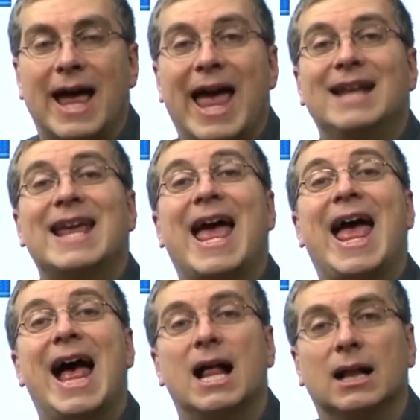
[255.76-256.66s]
and
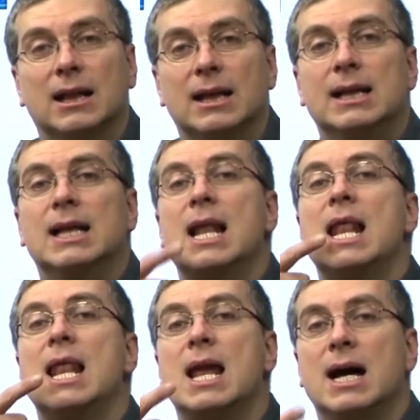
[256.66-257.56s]
L,
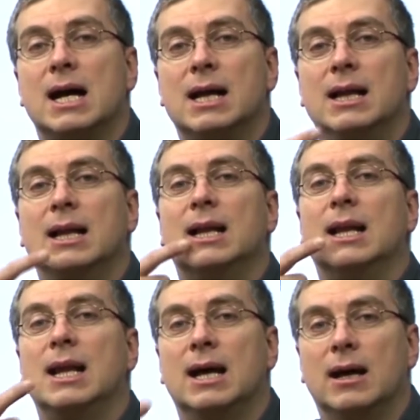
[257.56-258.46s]
la.
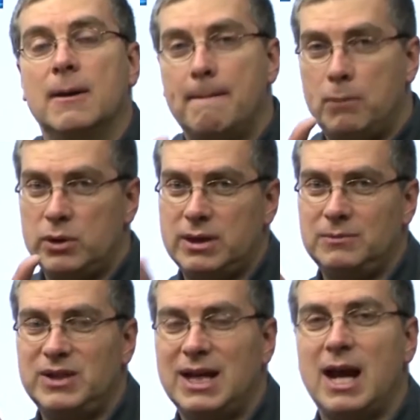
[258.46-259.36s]
Put
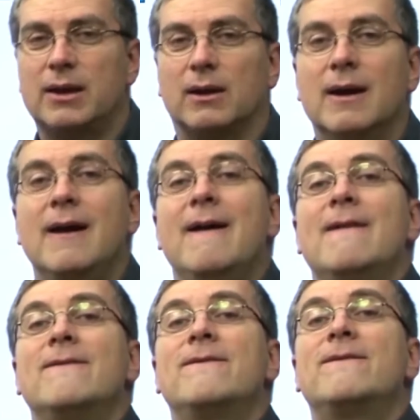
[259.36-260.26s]
them together.
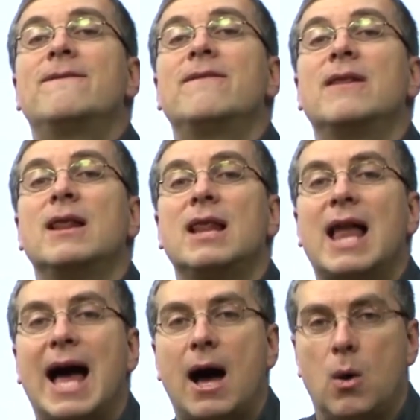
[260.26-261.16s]

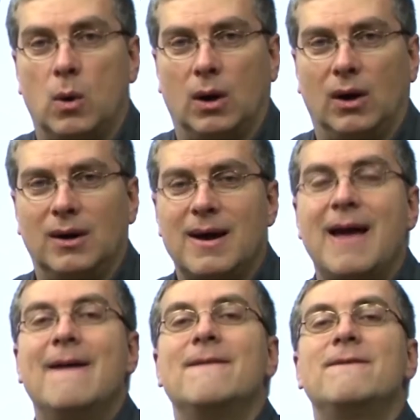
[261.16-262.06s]
Flower.
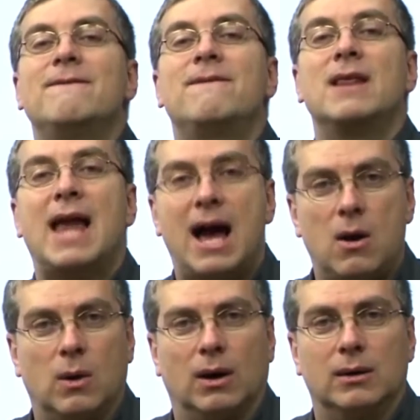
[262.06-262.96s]

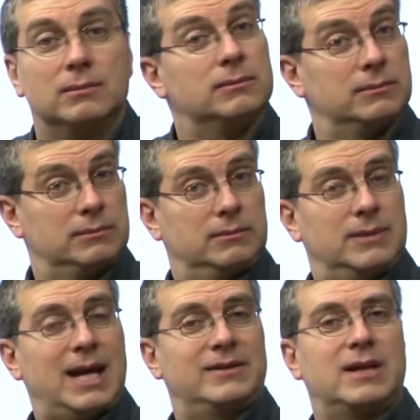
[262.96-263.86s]
Flower.
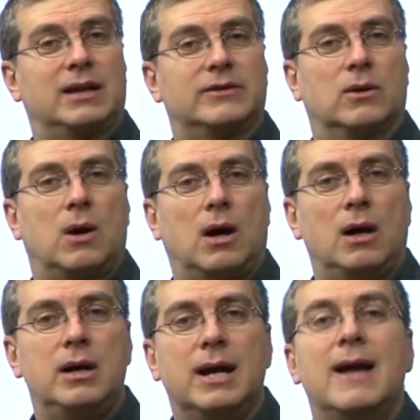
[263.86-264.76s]
That's not so
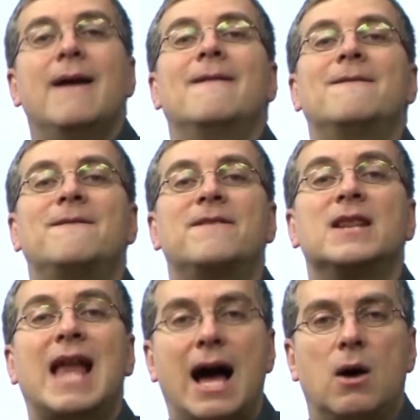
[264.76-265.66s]
hard.
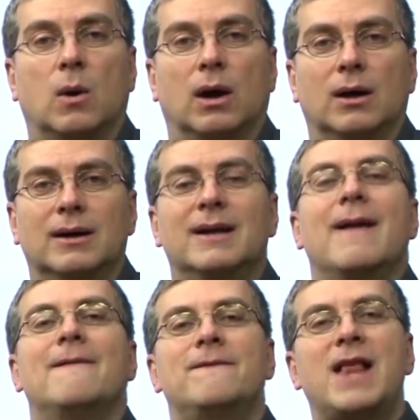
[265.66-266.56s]
Flower.
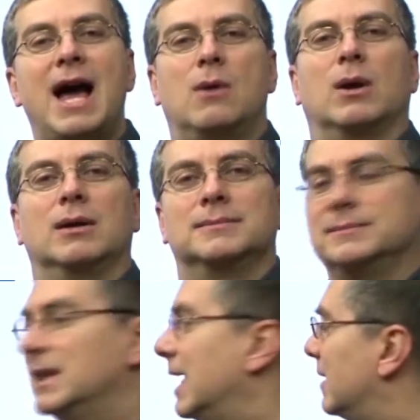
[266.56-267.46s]
Flower.
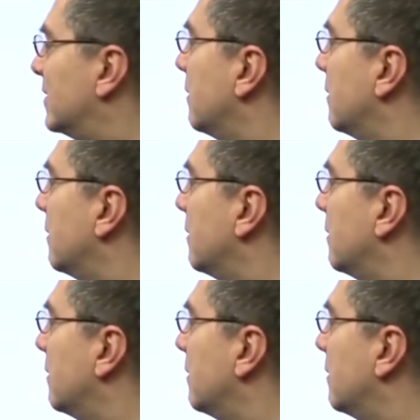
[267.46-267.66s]
It's